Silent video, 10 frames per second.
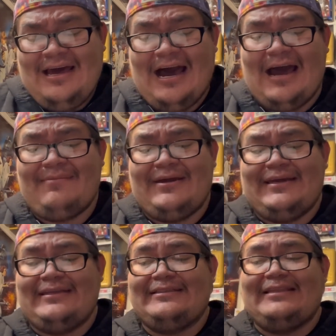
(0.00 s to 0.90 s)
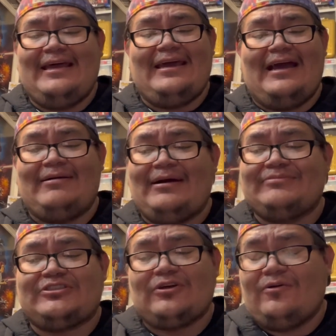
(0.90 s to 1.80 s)
I mean, I'm
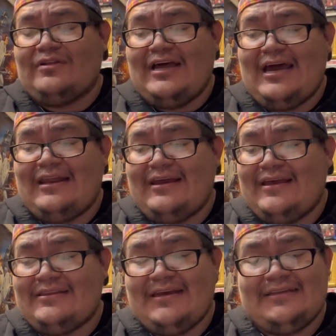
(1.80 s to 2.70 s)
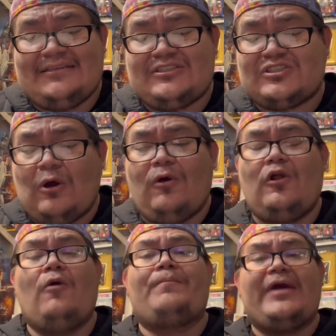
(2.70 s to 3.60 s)
so glad. And then
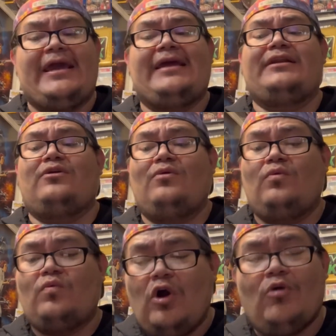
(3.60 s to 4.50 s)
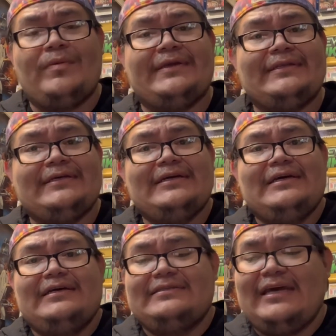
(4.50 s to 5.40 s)
solo pin Roman,
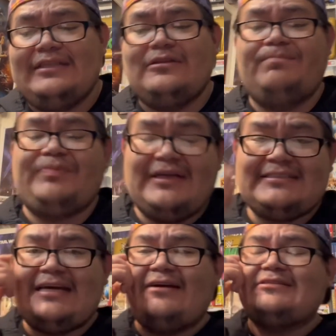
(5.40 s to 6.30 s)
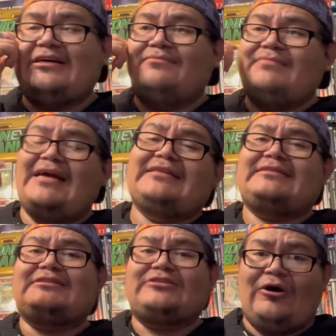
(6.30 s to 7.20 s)
then the beatdown
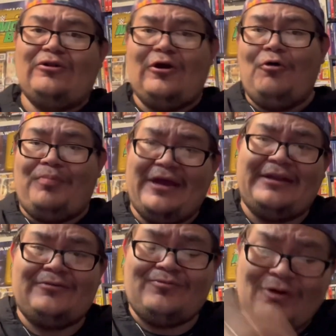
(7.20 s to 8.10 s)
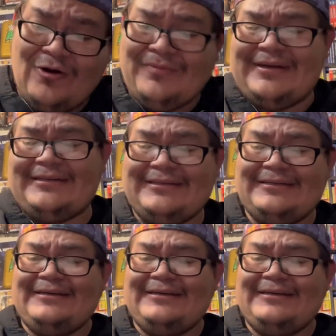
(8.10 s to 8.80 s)
commenced. Solo pin Roman,